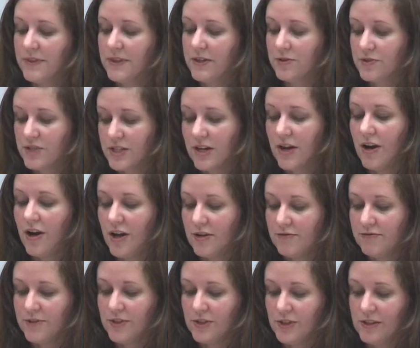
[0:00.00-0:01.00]
There's an
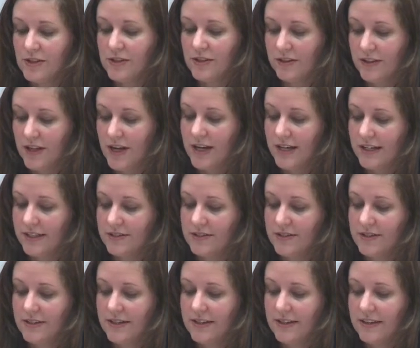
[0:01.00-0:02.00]
awful lot
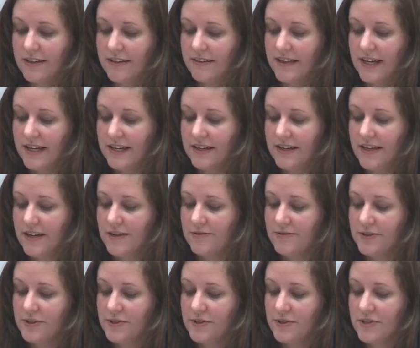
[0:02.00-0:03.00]
that it
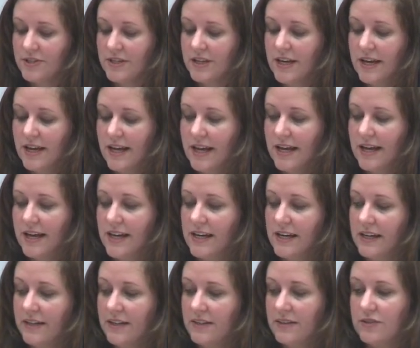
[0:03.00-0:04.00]
covers,
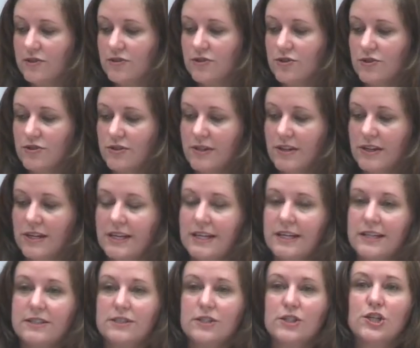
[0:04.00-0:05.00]
and
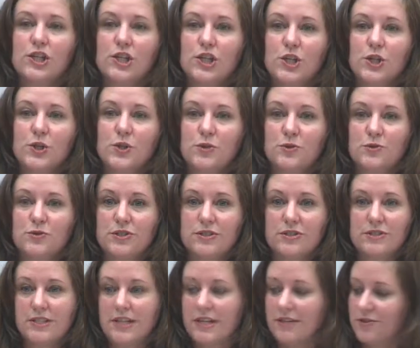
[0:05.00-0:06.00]
it's a huge
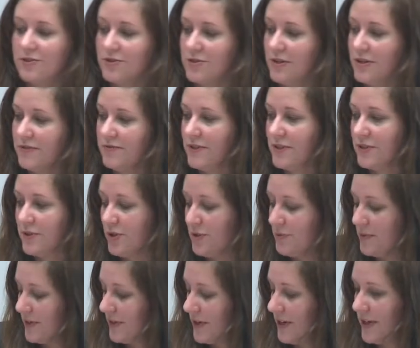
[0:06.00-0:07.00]
sector of the
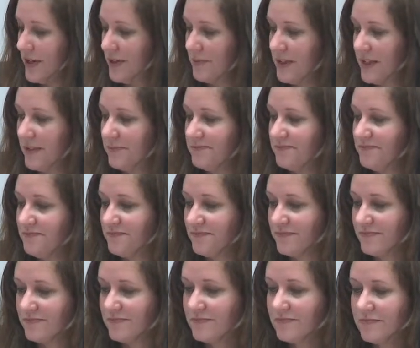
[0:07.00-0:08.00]
global economy.
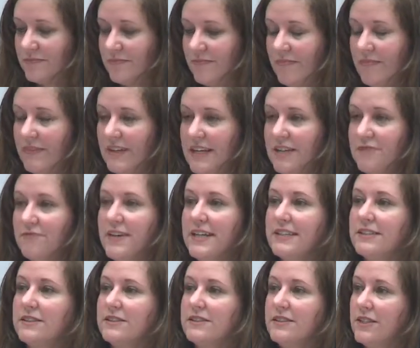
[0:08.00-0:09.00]
In
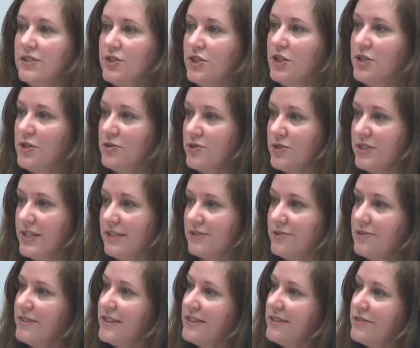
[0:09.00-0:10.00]
fact, it's such a huge
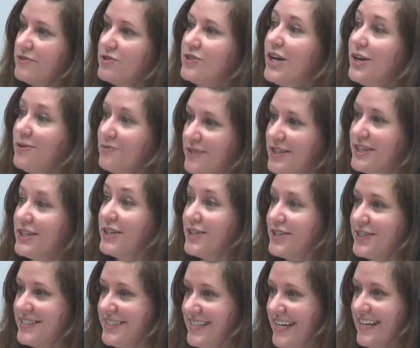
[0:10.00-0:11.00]
sector that there's not really
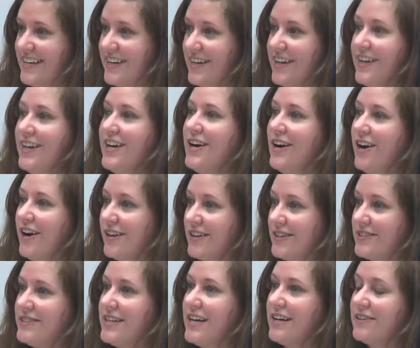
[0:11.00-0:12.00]
good data on
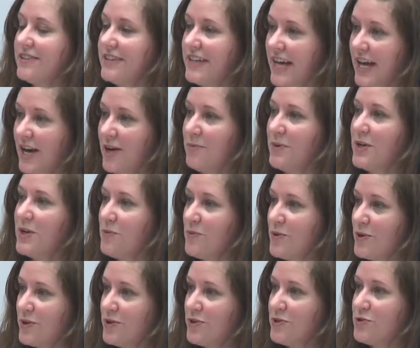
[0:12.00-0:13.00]
exactly how many
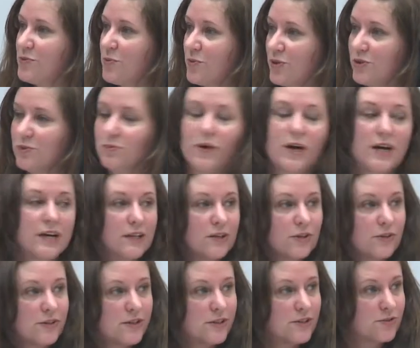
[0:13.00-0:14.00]
workers worldwide
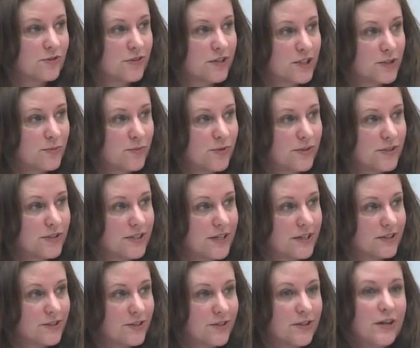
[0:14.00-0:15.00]
are in the transport
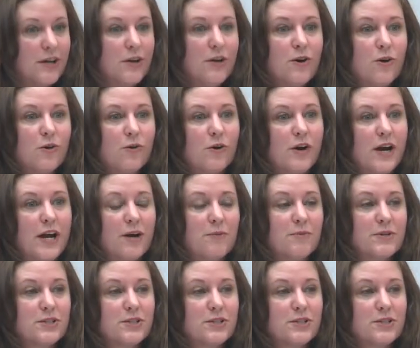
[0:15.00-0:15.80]
sector or how